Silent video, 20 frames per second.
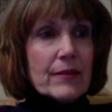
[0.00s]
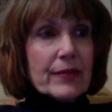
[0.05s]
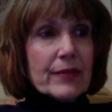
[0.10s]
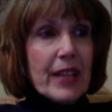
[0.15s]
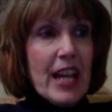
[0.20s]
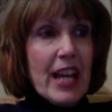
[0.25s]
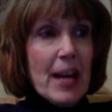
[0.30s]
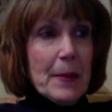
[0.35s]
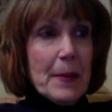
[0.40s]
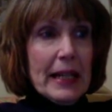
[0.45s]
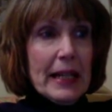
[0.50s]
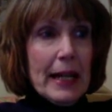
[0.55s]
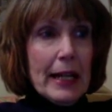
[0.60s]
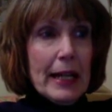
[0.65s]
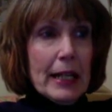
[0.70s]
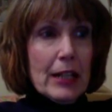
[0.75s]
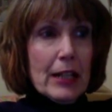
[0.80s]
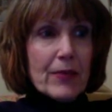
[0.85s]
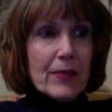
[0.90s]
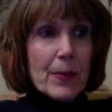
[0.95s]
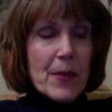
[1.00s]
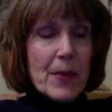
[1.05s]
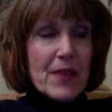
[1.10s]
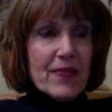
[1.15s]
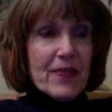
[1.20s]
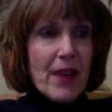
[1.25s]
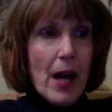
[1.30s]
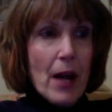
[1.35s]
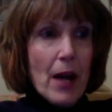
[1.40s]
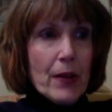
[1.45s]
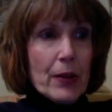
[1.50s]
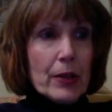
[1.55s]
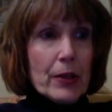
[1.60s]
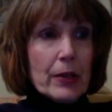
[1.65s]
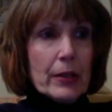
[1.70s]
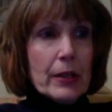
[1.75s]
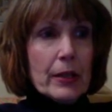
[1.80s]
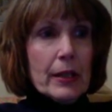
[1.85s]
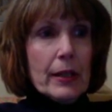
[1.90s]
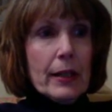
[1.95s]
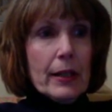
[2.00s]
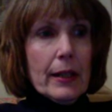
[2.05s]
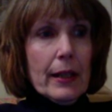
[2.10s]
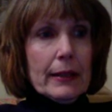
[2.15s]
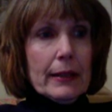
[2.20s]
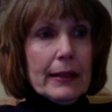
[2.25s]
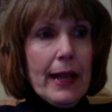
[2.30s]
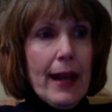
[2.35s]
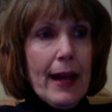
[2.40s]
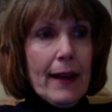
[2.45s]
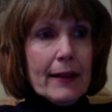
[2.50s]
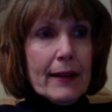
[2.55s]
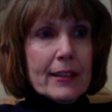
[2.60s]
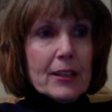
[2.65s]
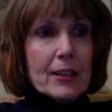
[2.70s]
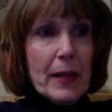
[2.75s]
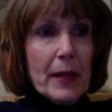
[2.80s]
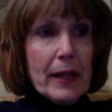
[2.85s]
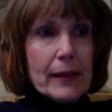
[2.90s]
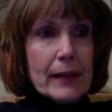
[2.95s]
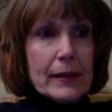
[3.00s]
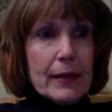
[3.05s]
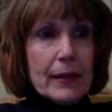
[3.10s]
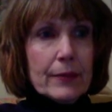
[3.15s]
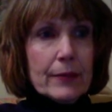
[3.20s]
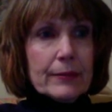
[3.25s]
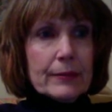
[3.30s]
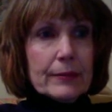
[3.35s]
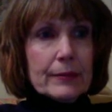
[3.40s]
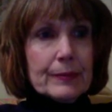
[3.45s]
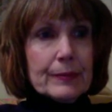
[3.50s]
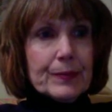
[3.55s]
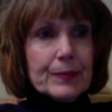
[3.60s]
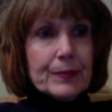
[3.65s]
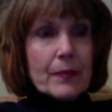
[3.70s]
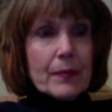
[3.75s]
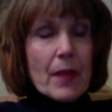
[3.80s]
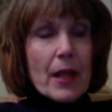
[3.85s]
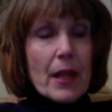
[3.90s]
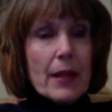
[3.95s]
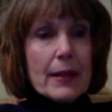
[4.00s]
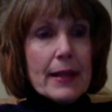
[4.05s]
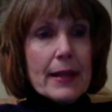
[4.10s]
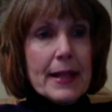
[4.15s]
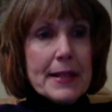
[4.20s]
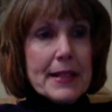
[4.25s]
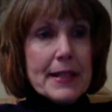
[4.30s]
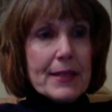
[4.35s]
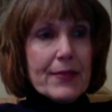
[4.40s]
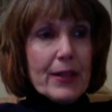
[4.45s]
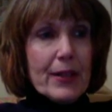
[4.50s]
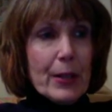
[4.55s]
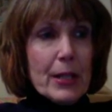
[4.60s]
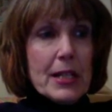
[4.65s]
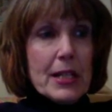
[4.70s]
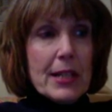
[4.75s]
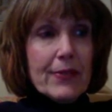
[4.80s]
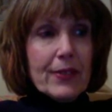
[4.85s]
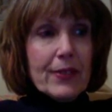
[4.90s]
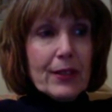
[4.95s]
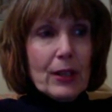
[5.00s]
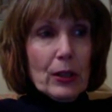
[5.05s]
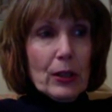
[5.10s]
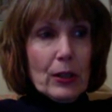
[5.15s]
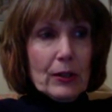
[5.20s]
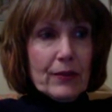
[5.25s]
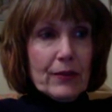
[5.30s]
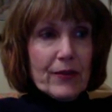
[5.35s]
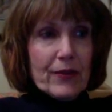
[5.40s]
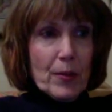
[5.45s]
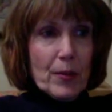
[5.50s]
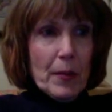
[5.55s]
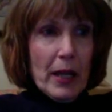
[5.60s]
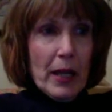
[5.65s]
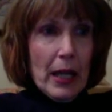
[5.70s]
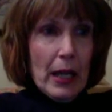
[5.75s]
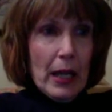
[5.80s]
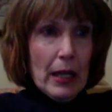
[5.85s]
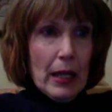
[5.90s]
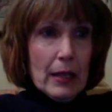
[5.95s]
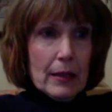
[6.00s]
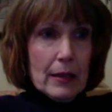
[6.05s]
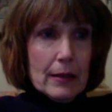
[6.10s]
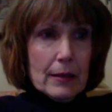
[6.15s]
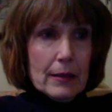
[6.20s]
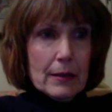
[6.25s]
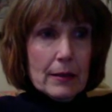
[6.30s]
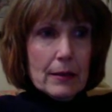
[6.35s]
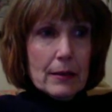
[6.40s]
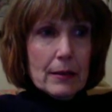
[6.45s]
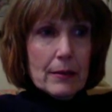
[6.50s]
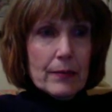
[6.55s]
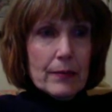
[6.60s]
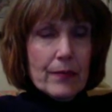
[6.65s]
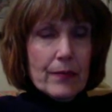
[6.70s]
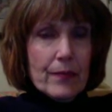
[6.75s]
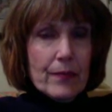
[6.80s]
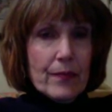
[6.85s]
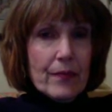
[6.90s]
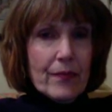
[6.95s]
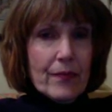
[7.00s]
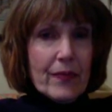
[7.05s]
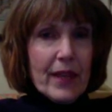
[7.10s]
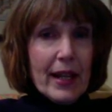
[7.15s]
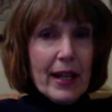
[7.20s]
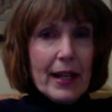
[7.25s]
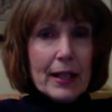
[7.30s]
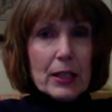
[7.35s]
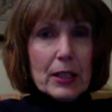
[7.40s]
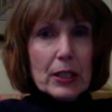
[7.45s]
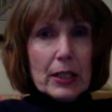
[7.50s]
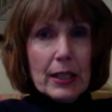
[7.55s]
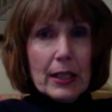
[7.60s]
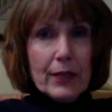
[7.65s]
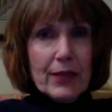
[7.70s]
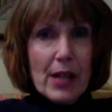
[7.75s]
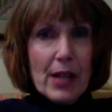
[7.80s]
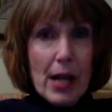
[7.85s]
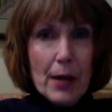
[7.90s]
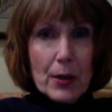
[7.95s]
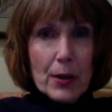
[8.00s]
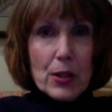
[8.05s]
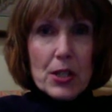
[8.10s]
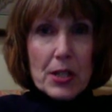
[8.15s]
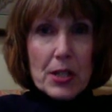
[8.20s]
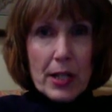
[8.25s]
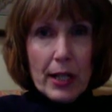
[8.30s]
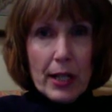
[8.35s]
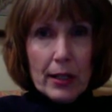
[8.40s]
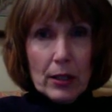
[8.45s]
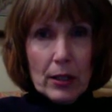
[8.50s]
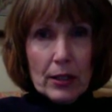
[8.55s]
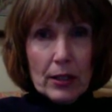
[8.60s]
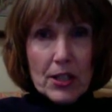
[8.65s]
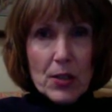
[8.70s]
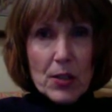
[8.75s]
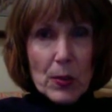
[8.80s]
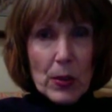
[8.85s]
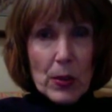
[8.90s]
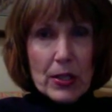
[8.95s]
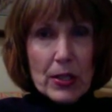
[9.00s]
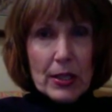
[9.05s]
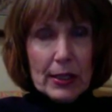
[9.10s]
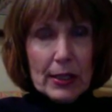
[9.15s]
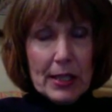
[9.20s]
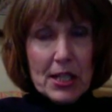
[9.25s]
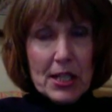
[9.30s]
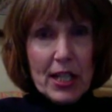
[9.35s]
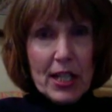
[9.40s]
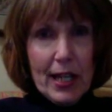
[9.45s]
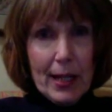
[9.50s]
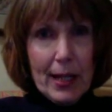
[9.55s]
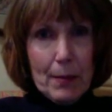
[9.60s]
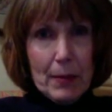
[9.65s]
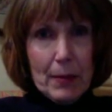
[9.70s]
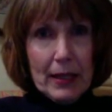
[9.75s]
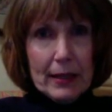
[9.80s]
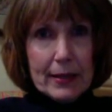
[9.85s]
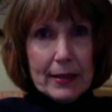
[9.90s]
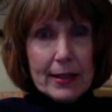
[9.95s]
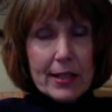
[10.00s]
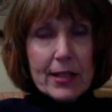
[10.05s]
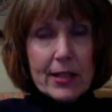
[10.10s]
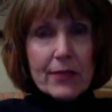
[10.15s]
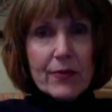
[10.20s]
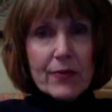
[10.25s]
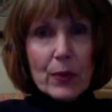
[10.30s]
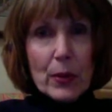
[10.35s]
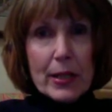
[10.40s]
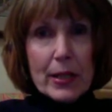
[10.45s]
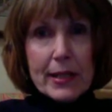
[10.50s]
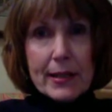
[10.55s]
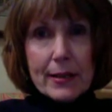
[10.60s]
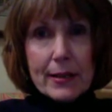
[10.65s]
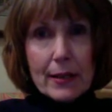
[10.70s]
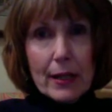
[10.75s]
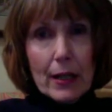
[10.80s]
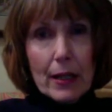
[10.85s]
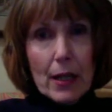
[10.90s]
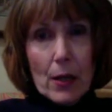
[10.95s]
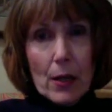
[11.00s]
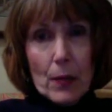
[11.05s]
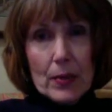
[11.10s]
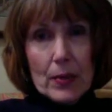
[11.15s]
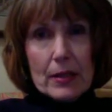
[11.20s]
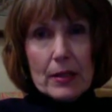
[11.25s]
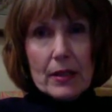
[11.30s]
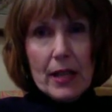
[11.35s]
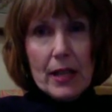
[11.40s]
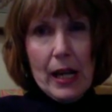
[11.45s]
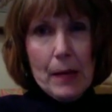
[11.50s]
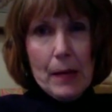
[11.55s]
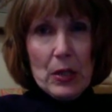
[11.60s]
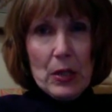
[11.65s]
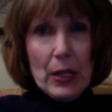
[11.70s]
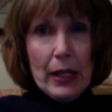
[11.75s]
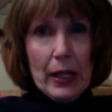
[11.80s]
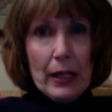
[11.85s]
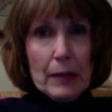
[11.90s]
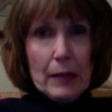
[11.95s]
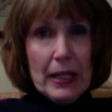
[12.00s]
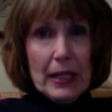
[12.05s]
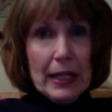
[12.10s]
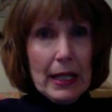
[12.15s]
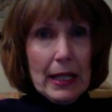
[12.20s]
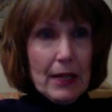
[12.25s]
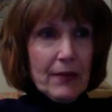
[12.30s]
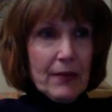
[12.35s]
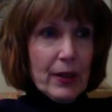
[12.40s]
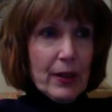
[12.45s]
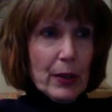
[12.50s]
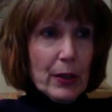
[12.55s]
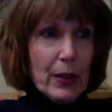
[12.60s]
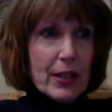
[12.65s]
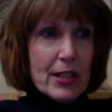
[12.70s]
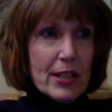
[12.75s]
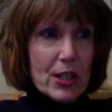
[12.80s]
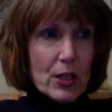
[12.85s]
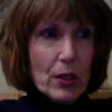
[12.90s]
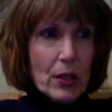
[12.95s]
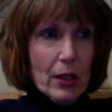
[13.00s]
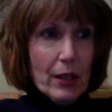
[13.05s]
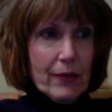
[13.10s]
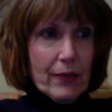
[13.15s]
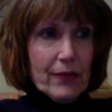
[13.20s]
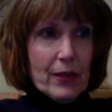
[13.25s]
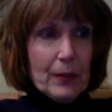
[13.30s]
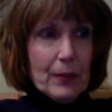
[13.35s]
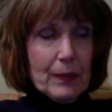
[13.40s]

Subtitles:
emanating from the Father and the aspects of that's very difficult for me. And I couldn't even understand all his words on the tape because his voice was stammering and became very soft.